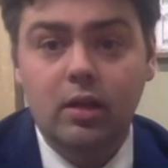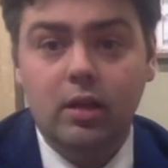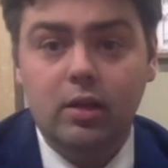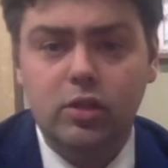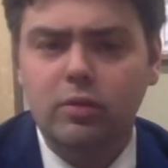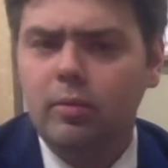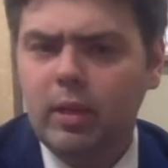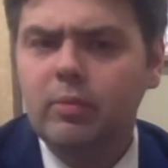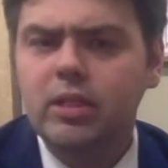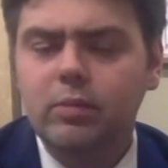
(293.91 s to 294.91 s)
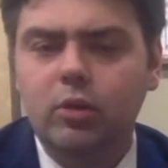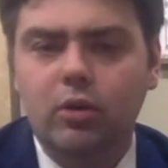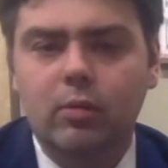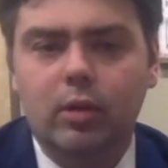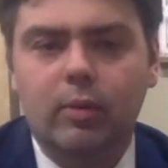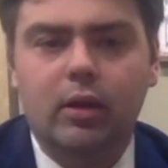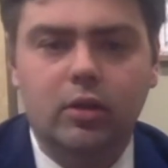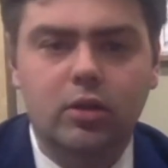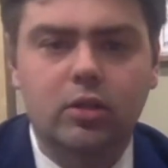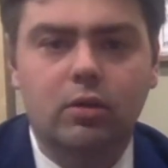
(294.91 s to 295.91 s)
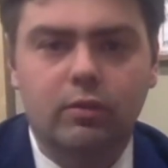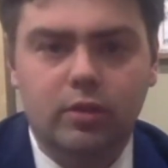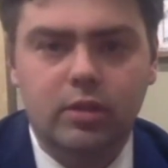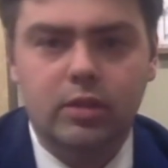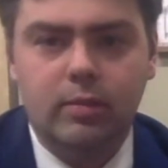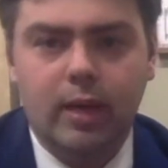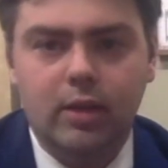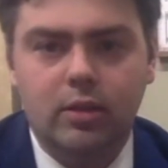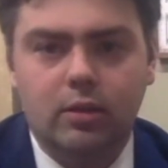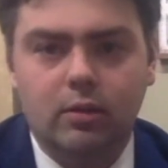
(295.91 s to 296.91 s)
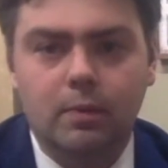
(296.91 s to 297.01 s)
so there may be some agreement about a good tone versus a bad tone.